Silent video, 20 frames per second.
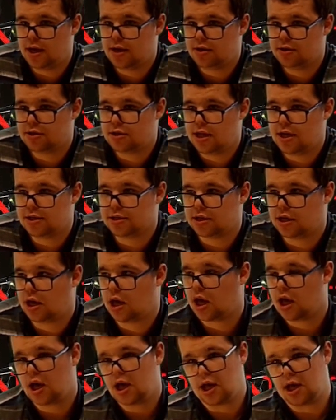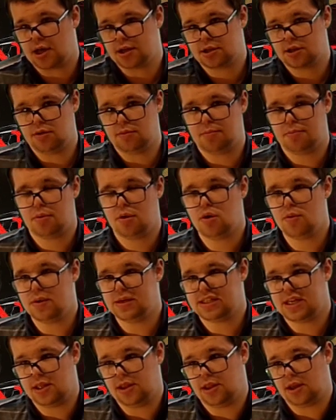there's a car. So Pooh
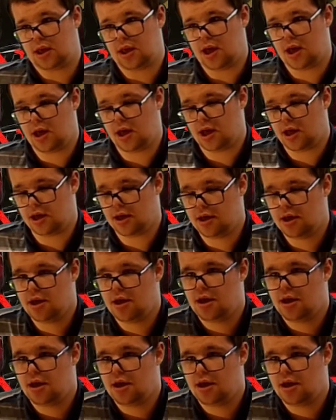is in the car,